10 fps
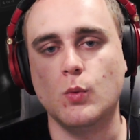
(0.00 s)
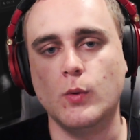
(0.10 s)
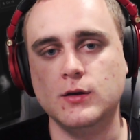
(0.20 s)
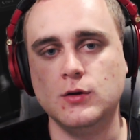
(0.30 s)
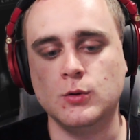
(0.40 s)

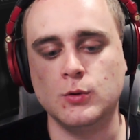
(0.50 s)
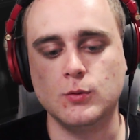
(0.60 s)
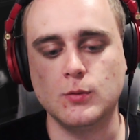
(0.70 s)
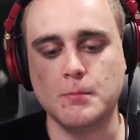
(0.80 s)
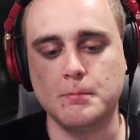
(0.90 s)
When
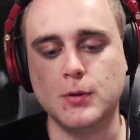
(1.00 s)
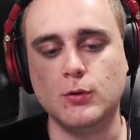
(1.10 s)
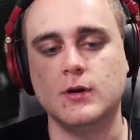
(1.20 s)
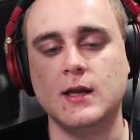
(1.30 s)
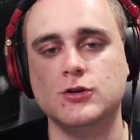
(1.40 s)
you
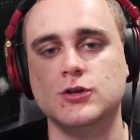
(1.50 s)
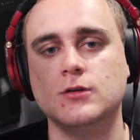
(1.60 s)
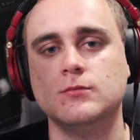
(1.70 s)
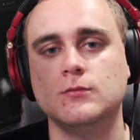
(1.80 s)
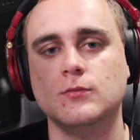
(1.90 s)
build an
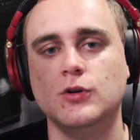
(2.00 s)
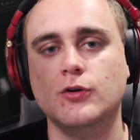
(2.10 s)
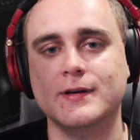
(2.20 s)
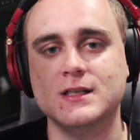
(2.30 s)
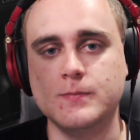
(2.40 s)
engine,
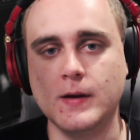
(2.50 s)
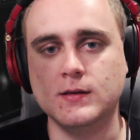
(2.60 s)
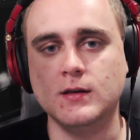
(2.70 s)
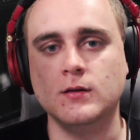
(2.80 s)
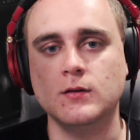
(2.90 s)
you're
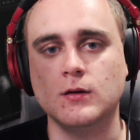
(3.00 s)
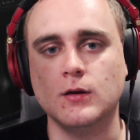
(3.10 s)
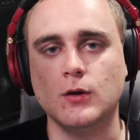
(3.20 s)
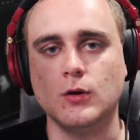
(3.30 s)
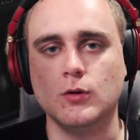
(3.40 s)
expecting,
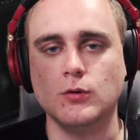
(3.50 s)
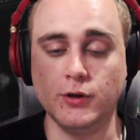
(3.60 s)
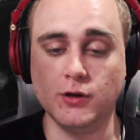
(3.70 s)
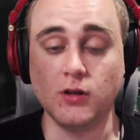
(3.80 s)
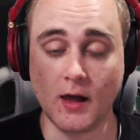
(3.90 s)

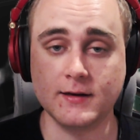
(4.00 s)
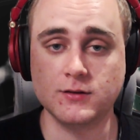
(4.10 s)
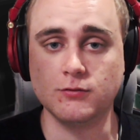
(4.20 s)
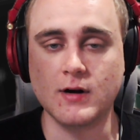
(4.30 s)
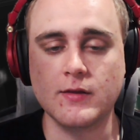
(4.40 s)
or you'd like
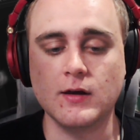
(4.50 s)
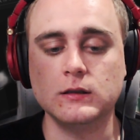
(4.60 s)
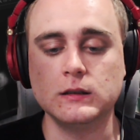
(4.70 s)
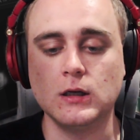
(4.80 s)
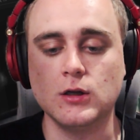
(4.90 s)
to
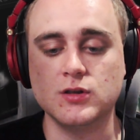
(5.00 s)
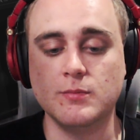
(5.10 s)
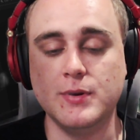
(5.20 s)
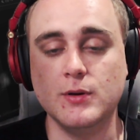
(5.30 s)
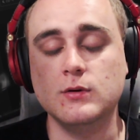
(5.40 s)
rather,
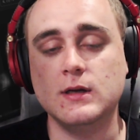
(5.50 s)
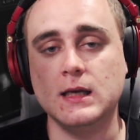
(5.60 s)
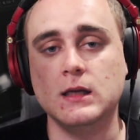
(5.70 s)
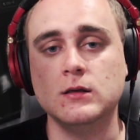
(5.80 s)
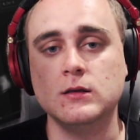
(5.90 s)
to build
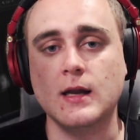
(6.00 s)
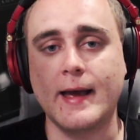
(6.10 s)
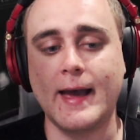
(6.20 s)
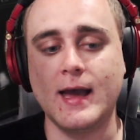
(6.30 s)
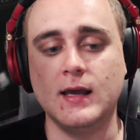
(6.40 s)
in
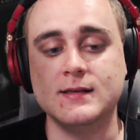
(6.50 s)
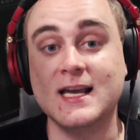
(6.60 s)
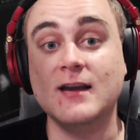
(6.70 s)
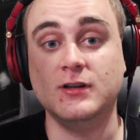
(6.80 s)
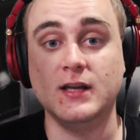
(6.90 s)
a
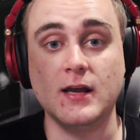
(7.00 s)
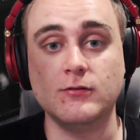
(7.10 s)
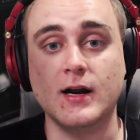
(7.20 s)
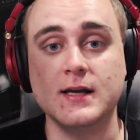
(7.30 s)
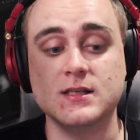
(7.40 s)
safety net,
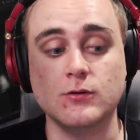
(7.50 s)
right?